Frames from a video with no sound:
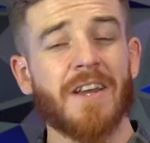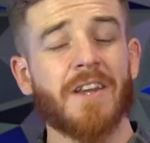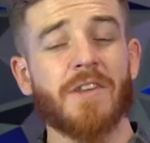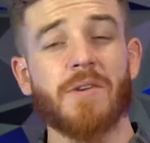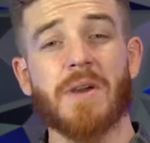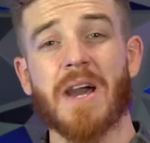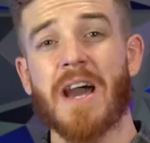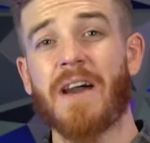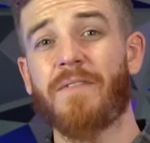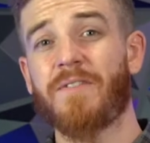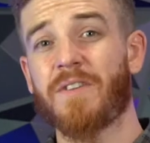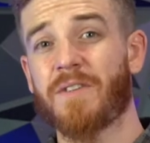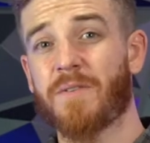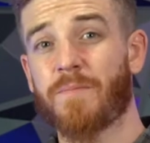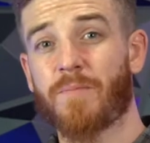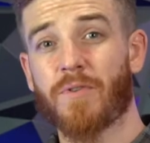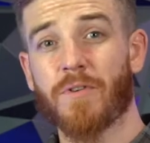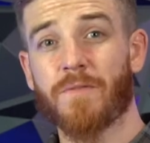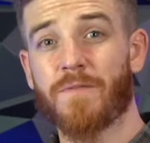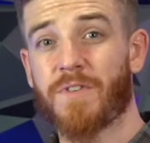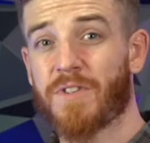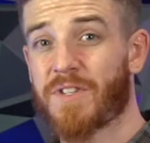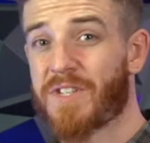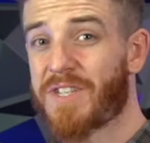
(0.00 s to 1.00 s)
You haven't
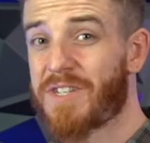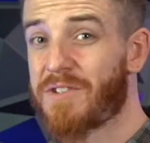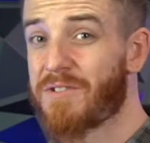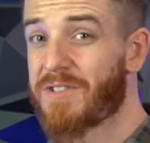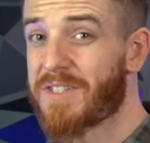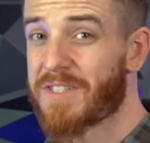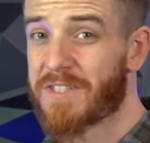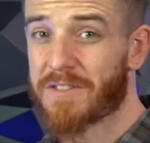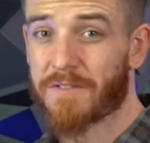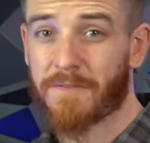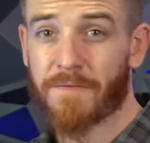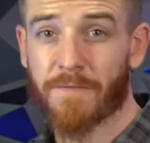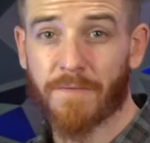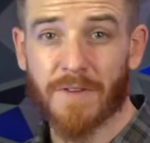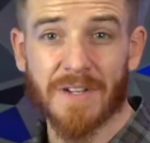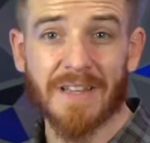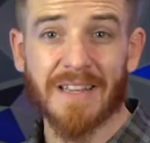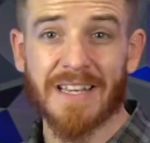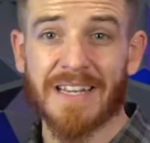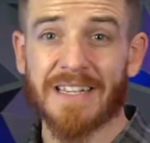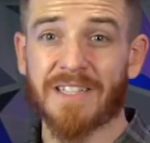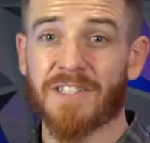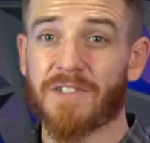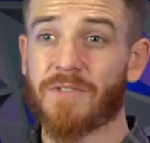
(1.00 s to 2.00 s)
improved your skills as a
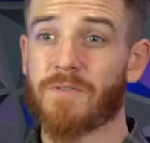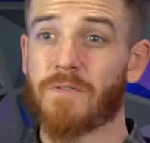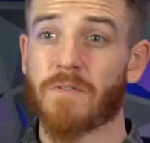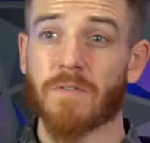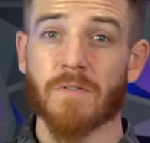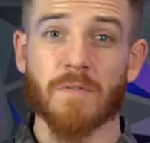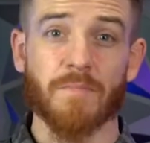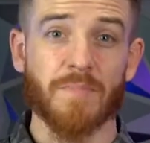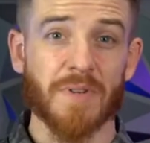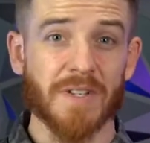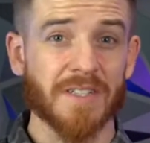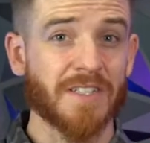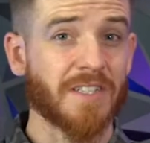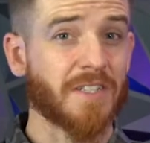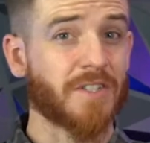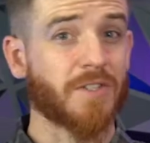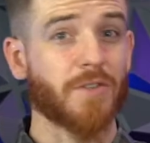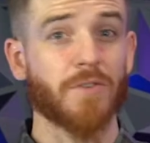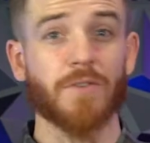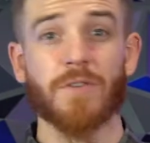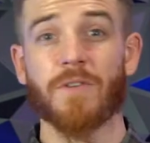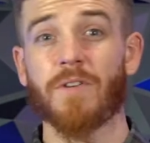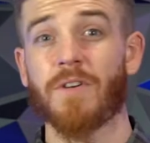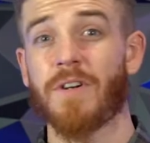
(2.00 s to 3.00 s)
freelancer or a business
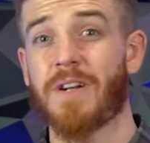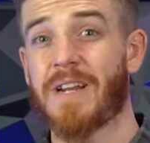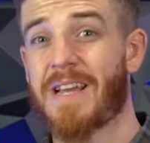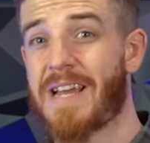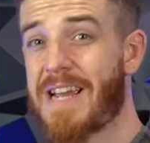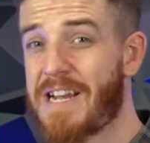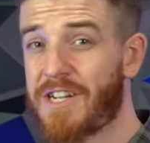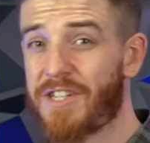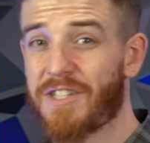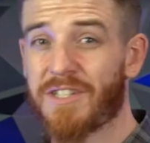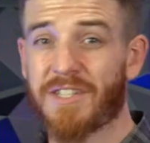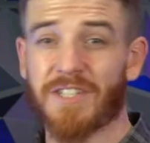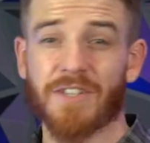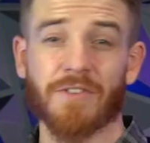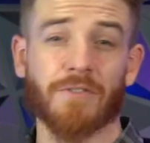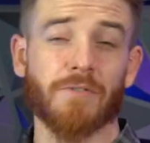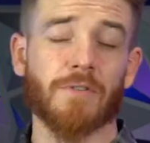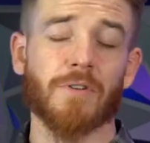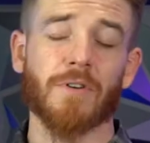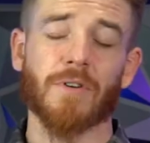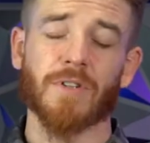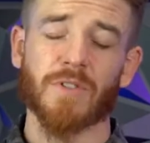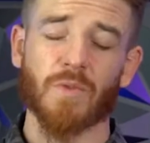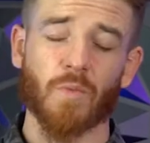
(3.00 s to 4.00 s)
owner or an agency
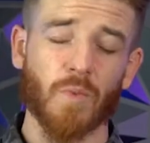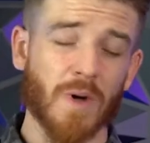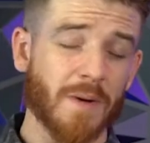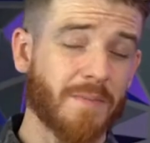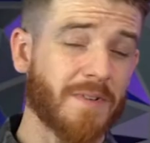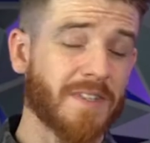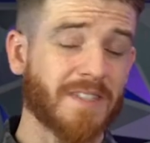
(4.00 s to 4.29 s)
owner or as a web